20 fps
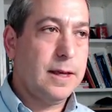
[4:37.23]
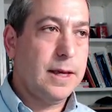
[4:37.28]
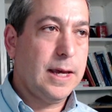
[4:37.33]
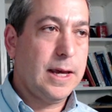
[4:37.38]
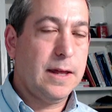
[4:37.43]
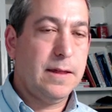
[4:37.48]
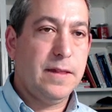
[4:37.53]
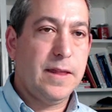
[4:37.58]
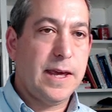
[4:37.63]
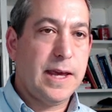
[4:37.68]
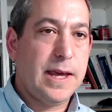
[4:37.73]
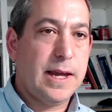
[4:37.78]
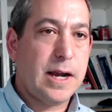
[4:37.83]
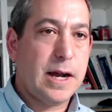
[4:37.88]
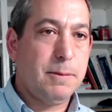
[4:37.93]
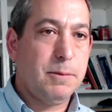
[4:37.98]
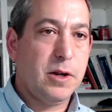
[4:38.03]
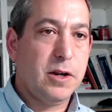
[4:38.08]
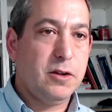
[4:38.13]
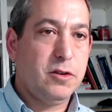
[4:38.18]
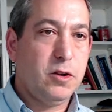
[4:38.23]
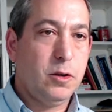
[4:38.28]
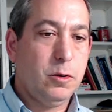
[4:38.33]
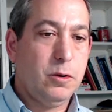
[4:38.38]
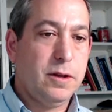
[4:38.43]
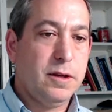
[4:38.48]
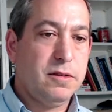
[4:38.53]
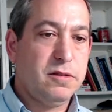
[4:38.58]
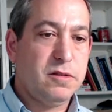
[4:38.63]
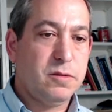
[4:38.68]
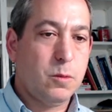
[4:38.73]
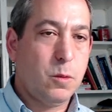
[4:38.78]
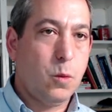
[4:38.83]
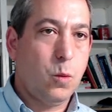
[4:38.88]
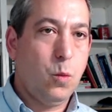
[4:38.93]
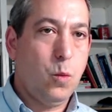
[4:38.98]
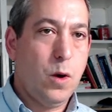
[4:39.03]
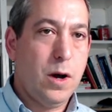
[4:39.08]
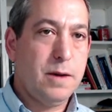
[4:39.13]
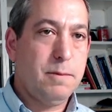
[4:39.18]
And then I'm going to do this
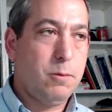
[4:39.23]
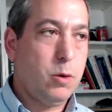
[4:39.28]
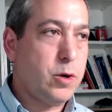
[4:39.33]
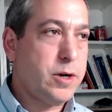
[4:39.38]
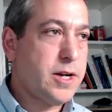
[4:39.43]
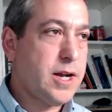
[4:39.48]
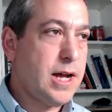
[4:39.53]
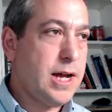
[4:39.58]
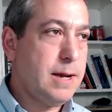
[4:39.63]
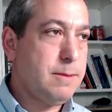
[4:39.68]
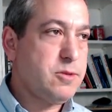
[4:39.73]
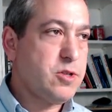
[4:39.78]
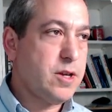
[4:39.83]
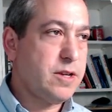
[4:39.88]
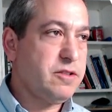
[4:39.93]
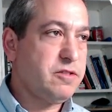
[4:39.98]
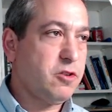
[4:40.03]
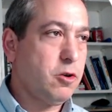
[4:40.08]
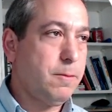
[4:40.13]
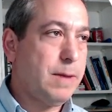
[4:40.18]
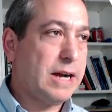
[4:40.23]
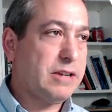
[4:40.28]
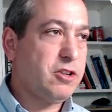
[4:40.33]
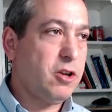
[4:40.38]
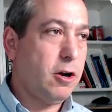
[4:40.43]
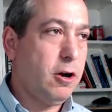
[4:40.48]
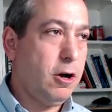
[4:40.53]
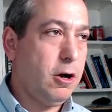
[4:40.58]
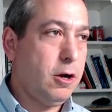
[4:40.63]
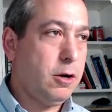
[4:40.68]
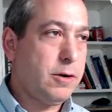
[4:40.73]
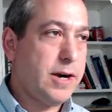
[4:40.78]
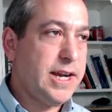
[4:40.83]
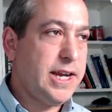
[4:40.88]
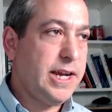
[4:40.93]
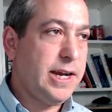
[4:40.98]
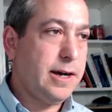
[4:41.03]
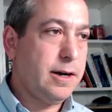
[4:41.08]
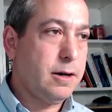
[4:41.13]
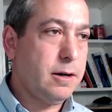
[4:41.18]
one more time. So I just go back to all right
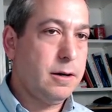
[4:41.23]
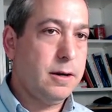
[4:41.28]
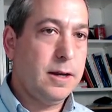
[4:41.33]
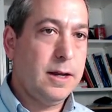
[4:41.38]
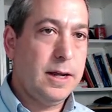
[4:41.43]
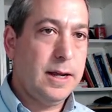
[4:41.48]
here.